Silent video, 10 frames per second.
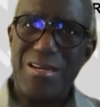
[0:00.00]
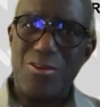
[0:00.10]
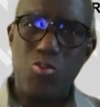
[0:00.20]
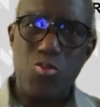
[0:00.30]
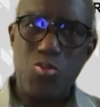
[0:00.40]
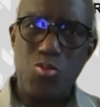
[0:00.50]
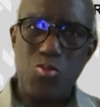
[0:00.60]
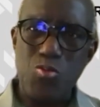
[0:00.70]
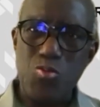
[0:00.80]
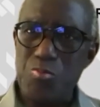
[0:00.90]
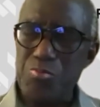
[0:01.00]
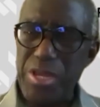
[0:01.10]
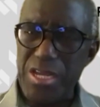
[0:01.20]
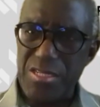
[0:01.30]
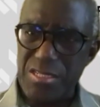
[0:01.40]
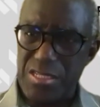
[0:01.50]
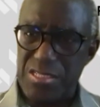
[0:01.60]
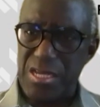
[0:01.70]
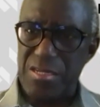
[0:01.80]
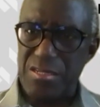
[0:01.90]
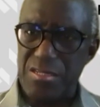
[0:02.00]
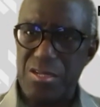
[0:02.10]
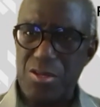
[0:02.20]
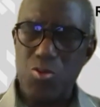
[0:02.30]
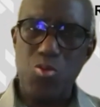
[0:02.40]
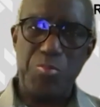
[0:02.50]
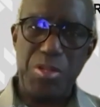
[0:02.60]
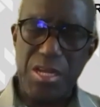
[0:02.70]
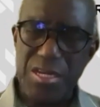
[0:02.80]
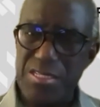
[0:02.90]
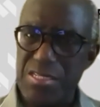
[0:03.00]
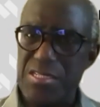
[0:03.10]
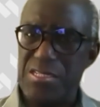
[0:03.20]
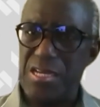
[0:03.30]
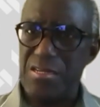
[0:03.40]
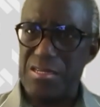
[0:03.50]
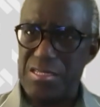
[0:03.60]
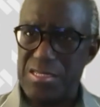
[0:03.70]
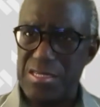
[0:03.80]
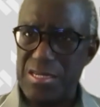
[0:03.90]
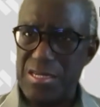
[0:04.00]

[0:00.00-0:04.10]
who makes these standards, who applies these standards.